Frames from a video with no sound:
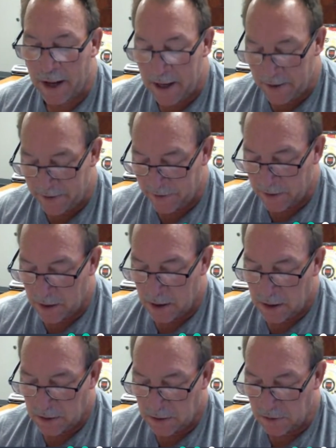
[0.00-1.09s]
8th,
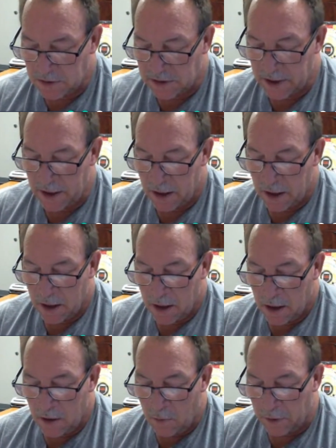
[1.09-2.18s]
Tuesday.
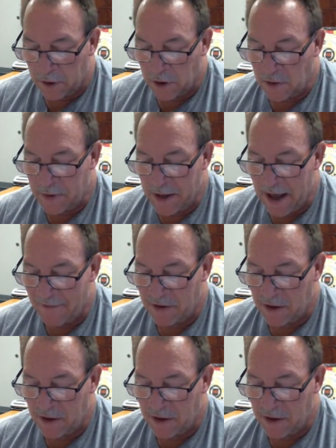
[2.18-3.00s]
We're going to be having